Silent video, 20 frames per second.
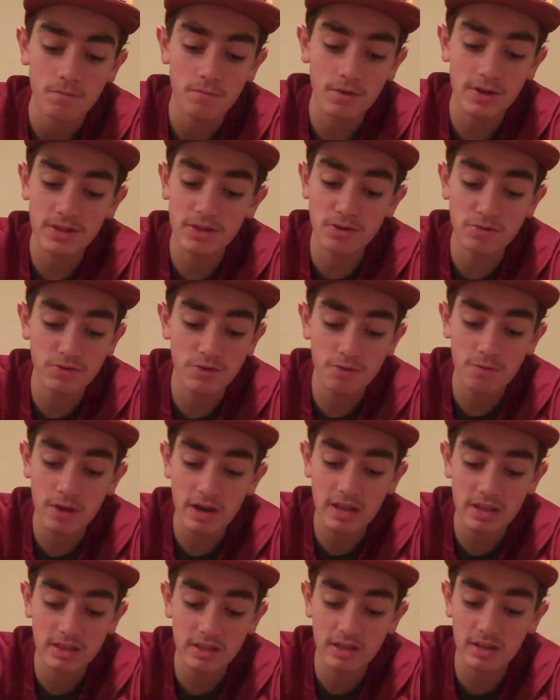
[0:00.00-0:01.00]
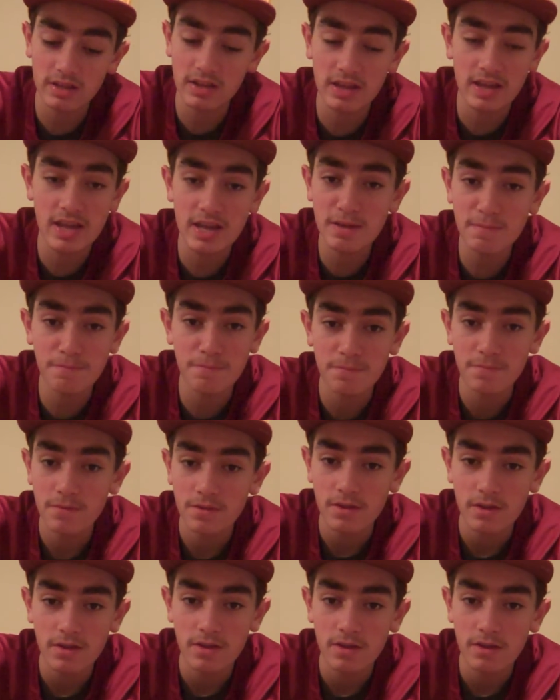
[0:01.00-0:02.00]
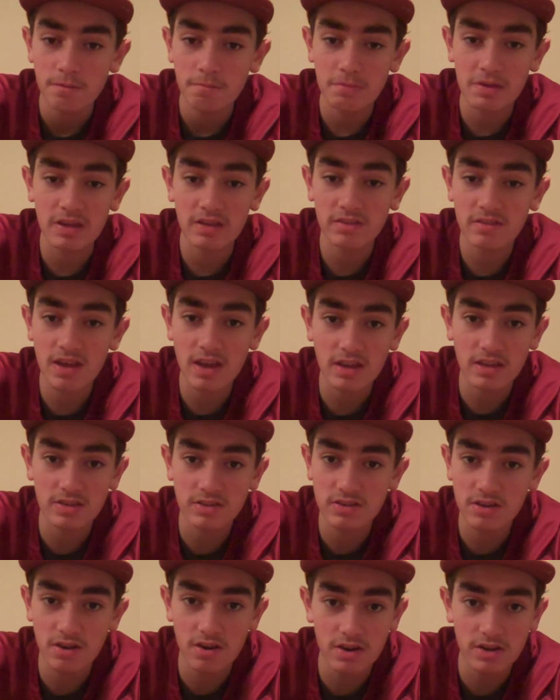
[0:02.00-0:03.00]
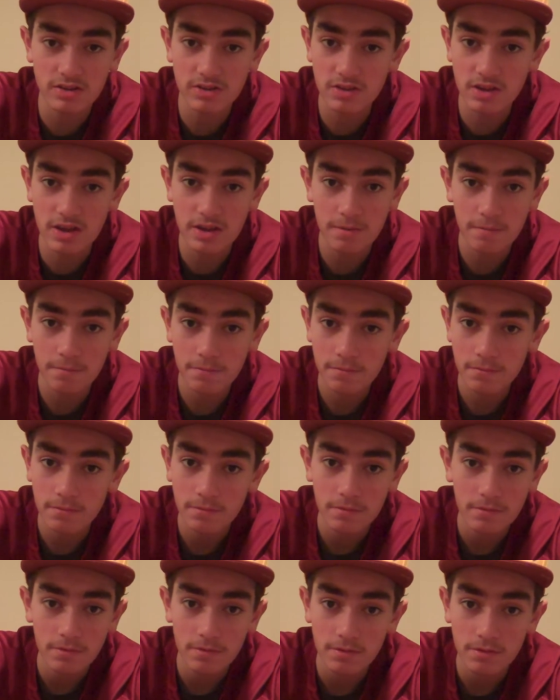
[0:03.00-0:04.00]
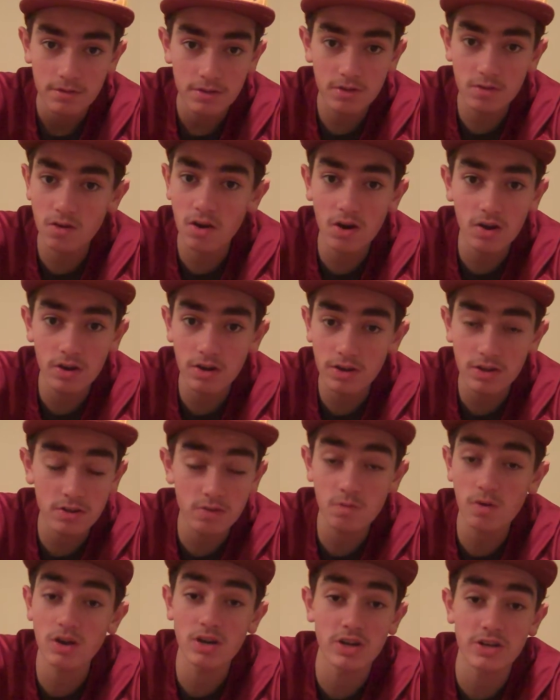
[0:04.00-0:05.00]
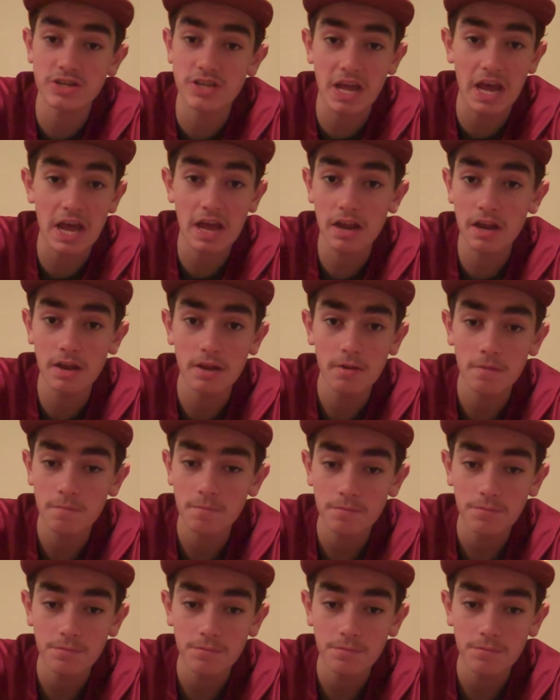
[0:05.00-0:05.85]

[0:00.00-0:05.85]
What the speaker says: we don't do anything to keep being taken seriously. You understand.